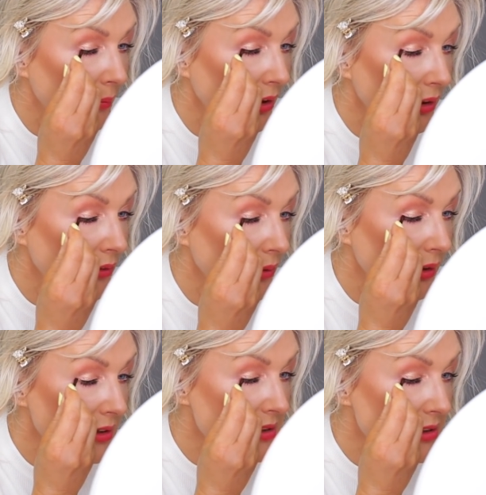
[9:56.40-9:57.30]
I'm going to
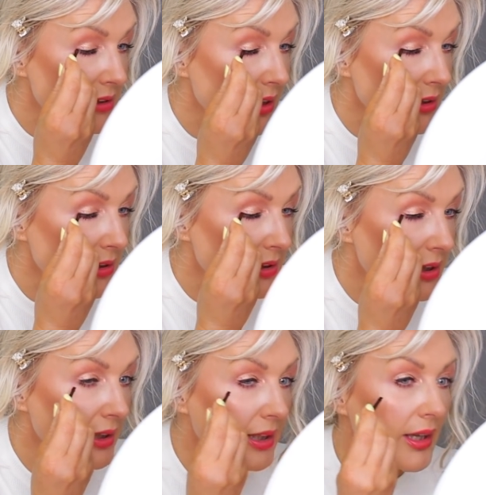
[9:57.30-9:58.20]
extend it
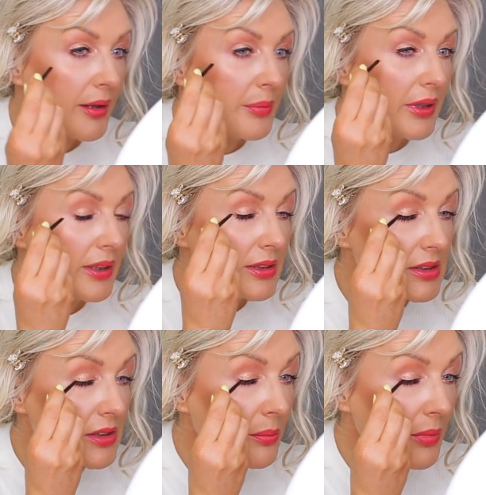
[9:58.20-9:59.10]
here a bit
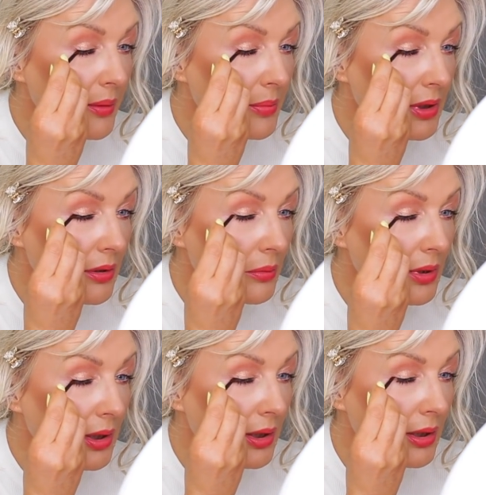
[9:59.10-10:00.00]
so maybe it
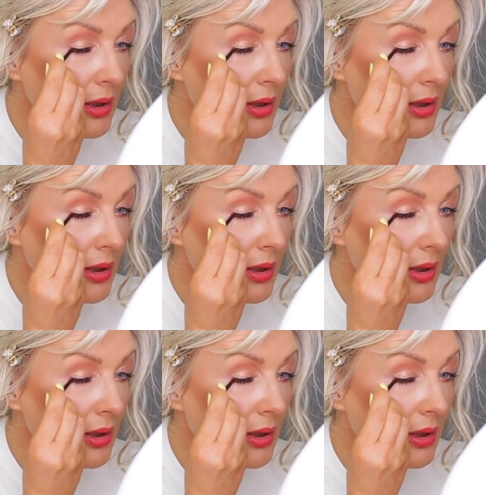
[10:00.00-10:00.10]
will